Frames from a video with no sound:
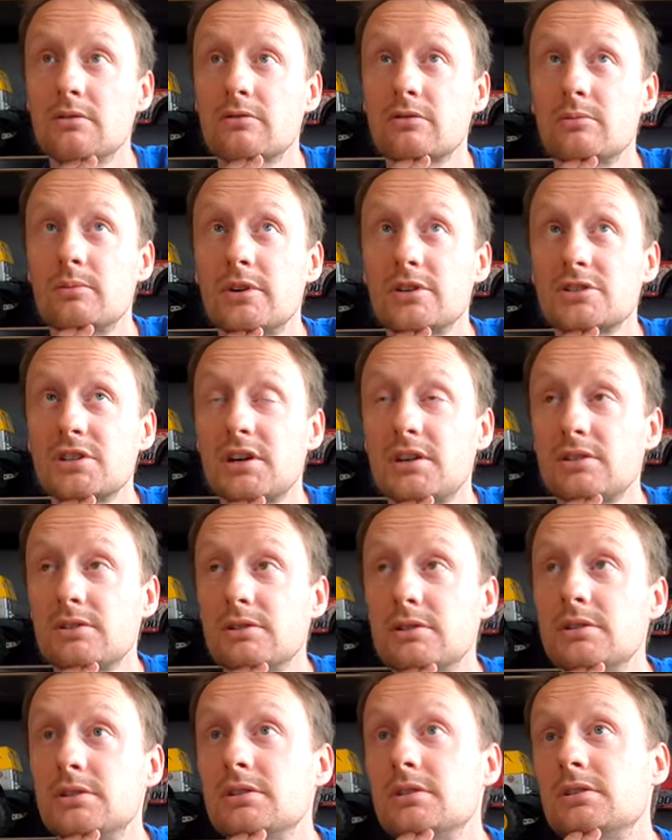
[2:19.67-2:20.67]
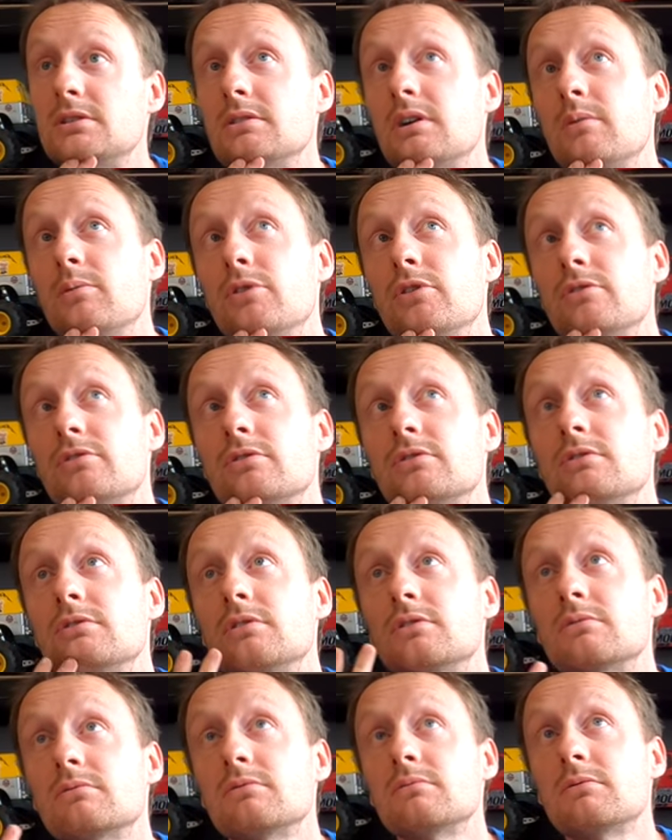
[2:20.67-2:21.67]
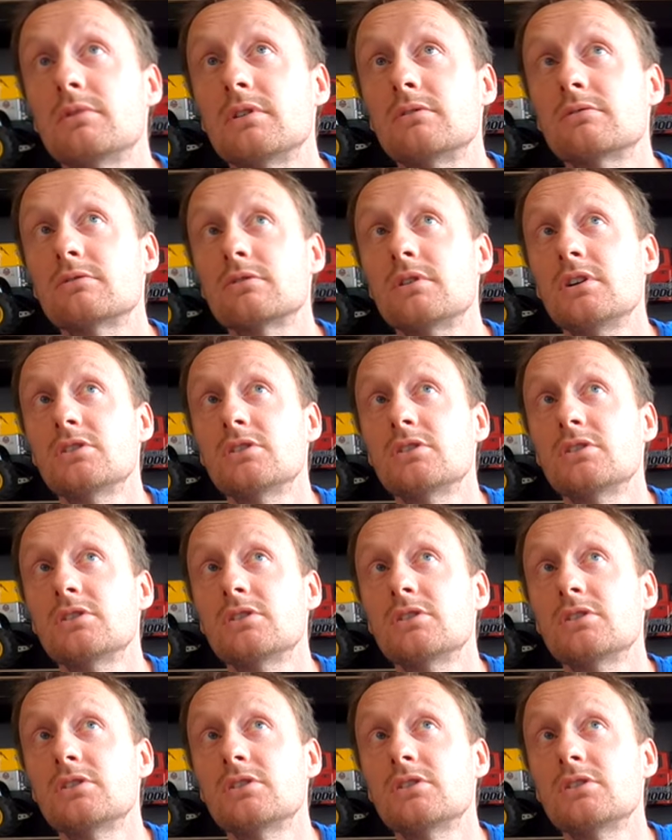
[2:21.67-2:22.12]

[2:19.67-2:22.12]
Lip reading: from my childhood, and I moved to this one.